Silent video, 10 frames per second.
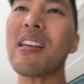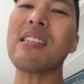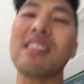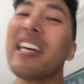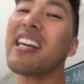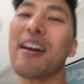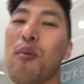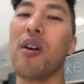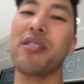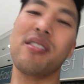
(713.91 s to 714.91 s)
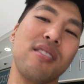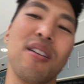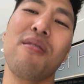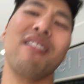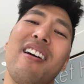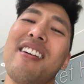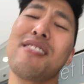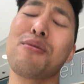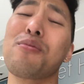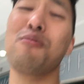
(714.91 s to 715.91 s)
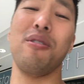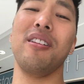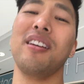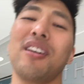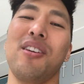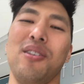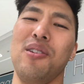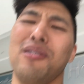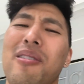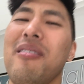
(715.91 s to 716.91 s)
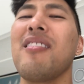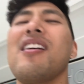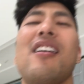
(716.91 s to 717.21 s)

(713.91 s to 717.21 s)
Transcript: sit and watch the sunrise. Really cute.